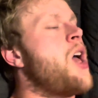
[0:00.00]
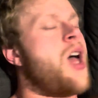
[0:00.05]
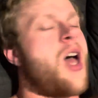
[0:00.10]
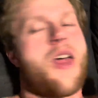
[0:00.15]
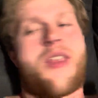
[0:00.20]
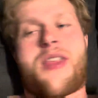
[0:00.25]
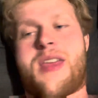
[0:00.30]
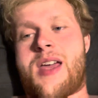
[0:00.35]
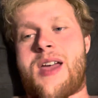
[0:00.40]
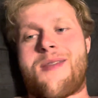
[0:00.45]

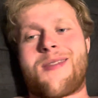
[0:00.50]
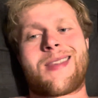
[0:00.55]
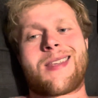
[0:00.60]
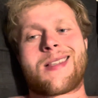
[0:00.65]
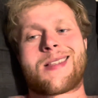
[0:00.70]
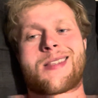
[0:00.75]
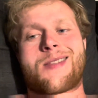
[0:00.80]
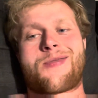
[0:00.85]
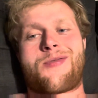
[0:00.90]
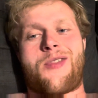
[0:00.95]
I think
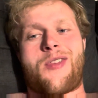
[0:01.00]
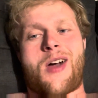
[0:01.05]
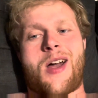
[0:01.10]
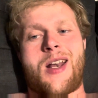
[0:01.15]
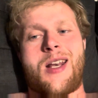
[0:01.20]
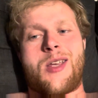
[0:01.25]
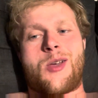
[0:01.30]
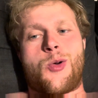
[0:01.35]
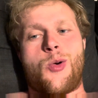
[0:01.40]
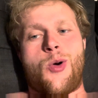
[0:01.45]
everything's
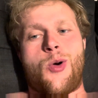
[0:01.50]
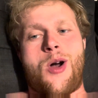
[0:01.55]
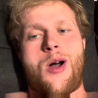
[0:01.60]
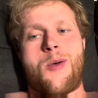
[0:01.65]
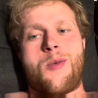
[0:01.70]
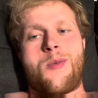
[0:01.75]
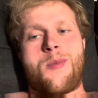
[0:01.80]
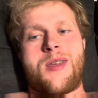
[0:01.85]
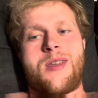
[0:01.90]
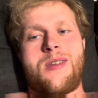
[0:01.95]
finally caught up
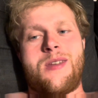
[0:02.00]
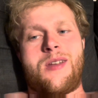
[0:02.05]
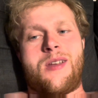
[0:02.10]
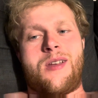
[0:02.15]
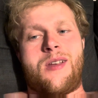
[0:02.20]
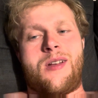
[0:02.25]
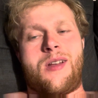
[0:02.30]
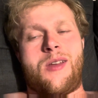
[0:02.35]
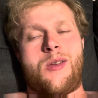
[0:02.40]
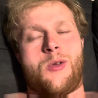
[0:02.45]
with me, you
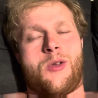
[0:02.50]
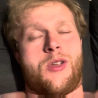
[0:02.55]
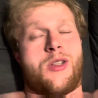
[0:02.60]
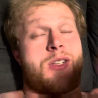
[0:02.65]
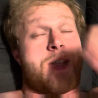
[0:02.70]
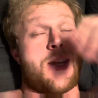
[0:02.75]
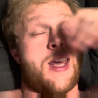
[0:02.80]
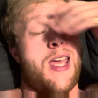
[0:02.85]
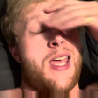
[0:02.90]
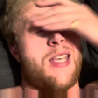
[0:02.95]
know, like all the
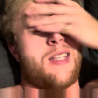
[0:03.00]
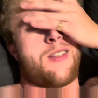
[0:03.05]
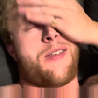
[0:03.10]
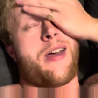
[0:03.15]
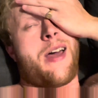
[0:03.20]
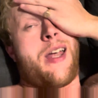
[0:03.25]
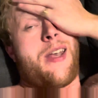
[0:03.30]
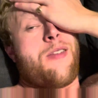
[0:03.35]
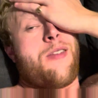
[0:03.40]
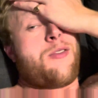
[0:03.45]
days I've
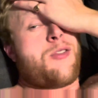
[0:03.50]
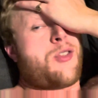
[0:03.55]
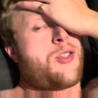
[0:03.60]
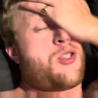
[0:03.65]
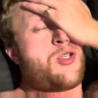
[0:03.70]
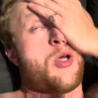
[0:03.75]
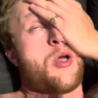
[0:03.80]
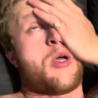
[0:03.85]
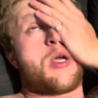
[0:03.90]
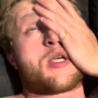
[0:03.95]
had of just
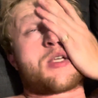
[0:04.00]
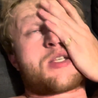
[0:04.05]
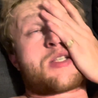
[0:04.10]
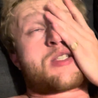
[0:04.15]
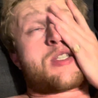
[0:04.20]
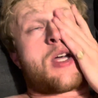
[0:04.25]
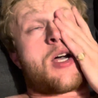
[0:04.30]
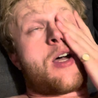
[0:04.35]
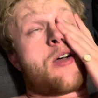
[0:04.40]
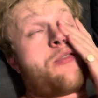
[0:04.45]
doing
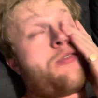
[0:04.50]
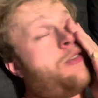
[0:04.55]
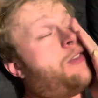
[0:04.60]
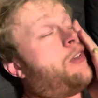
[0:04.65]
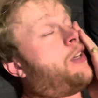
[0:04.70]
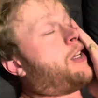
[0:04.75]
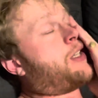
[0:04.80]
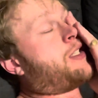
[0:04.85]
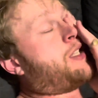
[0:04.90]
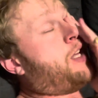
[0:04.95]
stuff and
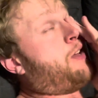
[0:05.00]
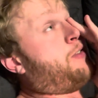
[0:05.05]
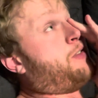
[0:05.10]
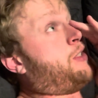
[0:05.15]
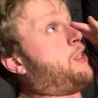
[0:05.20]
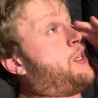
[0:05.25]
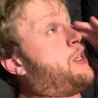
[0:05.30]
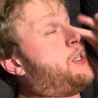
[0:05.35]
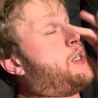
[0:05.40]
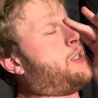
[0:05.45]

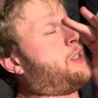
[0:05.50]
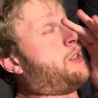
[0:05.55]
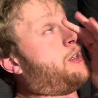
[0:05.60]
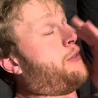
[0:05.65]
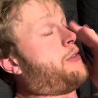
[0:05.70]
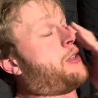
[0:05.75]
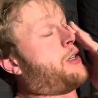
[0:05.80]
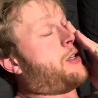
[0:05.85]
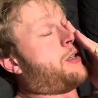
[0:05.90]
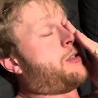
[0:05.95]
activities and
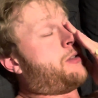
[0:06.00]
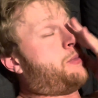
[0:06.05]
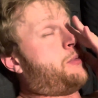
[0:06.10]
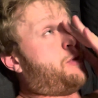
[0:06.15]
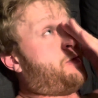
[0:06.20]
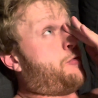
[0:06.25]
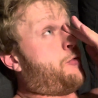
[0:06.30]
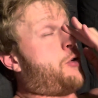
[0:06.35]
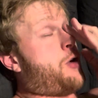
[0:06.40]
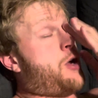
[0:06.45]
everything else a bit
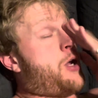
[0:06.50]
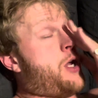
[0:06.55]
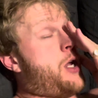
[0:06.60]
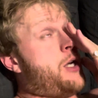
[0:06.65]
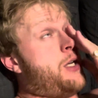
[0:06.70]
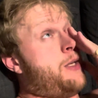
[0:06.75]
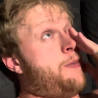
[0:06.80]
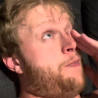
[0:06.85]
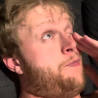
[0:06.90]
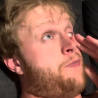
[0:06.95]
fried.
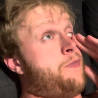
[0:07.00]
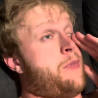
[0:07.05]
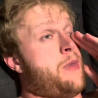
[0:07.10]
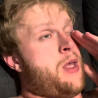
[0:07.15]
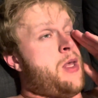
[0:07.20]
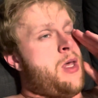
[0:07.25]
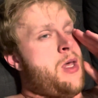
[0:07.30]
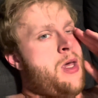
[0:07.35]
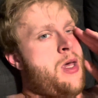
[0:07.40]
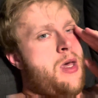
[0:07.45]

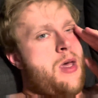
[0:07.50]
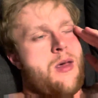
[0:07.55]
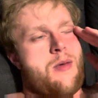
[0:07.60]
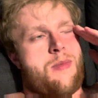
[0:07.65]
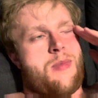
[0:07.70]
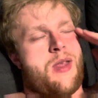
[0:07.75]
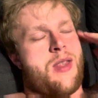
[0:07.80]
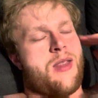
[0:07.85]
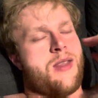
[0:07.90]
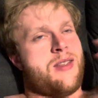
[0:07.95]

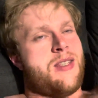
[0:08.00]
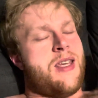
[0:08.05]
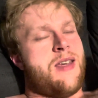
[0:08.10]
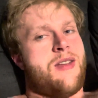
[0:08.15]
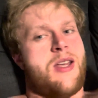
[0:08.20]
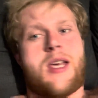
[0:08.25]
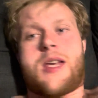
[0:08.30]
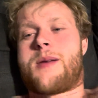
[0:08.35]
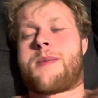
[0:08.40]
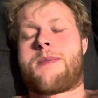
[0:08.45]
And then this
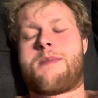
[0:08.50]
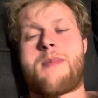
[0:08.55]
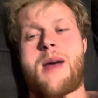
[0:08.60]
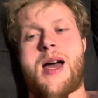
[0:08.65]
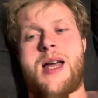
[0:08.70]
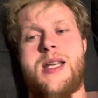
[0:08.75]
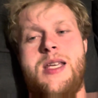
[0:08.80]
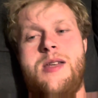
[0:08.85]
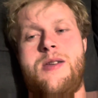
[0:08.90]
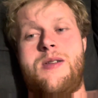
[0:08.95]
evening,
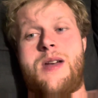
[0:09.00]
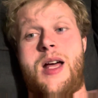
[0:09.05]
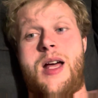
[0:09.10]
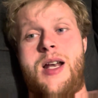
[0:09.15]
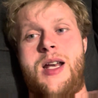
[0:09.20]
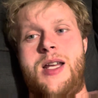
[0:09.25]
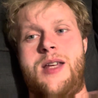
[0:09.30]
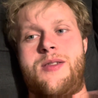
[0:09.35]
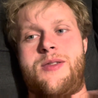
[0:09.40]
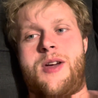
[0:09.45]
Maddie, who now
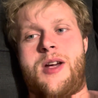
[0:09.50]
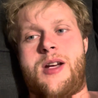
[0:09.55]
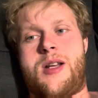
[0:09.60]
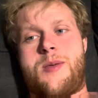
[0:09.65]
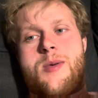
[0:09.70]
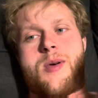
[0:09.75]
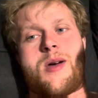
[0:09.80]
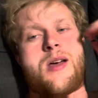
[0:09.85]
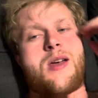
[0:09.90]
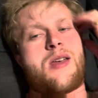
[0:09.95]
lives very
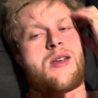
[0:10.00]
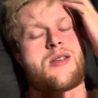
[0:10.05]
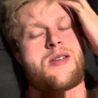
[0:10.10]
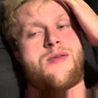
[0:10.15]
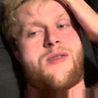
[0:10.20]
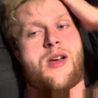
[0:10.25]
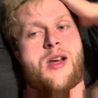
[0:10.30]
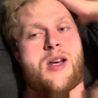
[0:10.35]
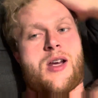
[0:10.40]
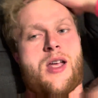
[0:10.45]
nearby, she
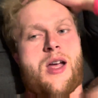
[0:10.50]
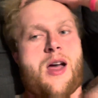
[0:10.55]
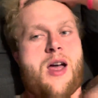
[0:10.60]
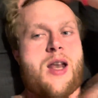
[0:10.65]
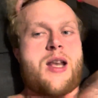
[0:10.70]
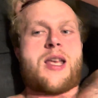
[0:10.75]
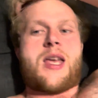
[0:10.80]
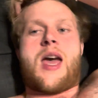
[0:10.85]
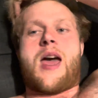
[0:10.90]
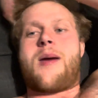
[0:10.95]
very
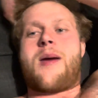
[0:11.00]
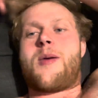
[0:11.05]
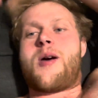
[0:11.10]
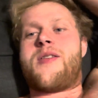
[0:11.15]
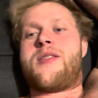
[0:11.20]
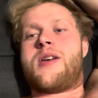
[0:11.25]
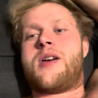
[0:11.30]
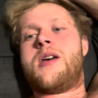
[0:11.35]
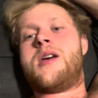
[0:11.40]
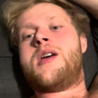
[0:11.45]
kindly came
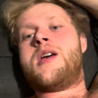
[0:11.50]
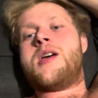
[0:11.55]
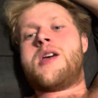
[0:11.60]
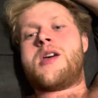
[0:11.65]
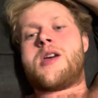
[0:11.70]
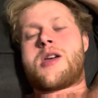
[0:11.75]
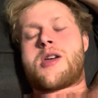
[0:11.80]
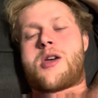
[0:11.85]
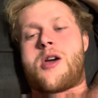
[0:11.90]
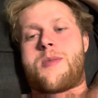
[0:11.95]
over,
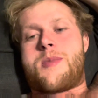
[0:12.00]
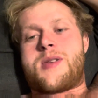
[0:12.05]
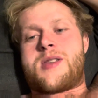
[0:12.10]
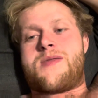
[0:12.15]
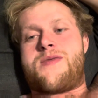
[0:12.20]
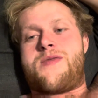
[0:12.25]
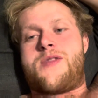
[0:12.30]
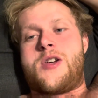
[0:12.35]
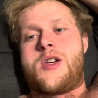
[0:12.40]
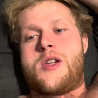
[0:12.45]
cooked me
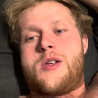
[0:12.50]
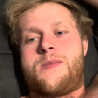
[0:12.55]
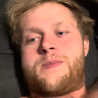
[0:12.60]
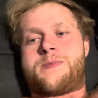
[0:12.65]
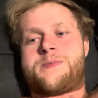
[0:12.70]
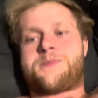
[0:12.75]
some food,